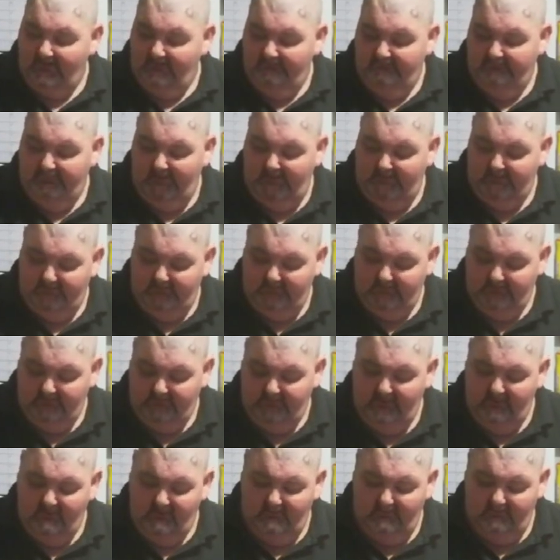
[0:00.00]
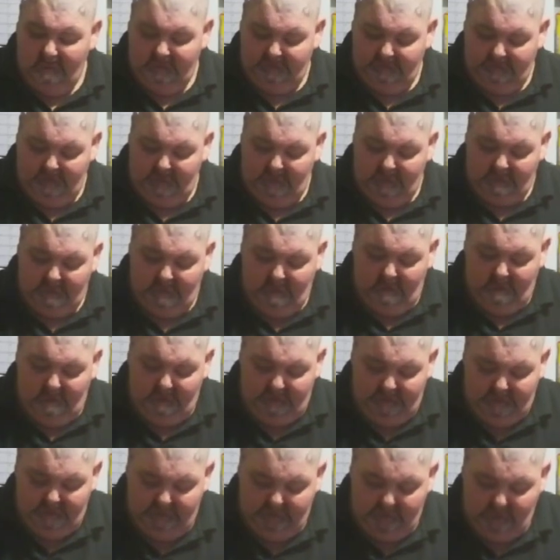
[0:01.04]
But no, it's not going
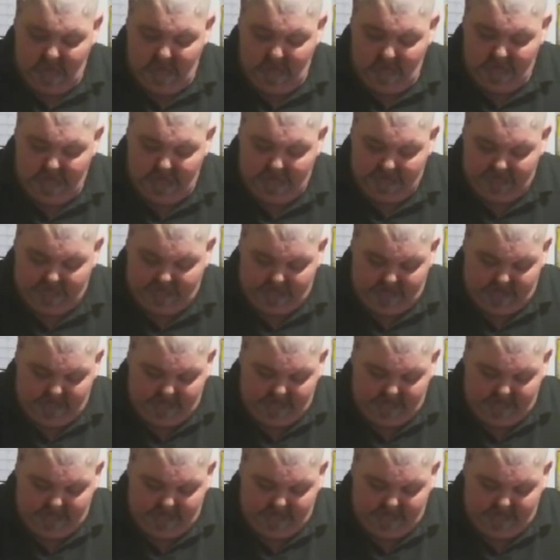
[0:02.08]
in the garbage.